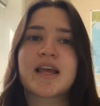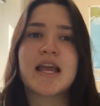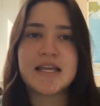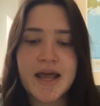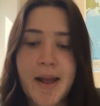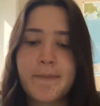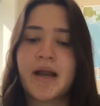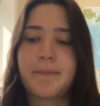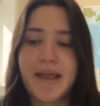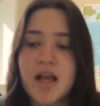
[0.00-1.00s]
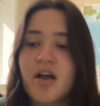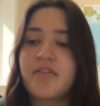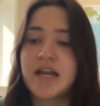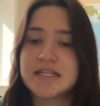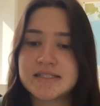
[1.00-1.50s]
Like, I get up and I make
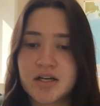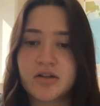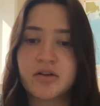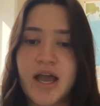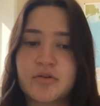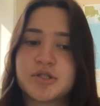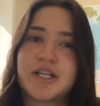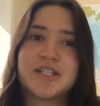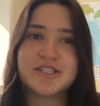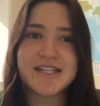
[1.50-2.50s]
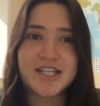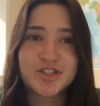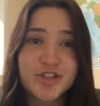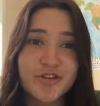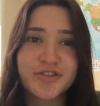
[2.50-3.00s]
coffee and I sit on the couch and I just, like,
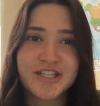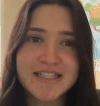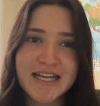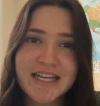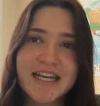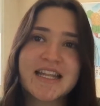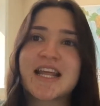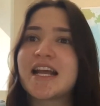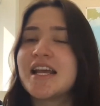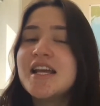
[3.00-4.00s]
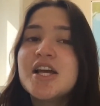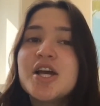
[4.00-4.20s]
chill for a second, and then I,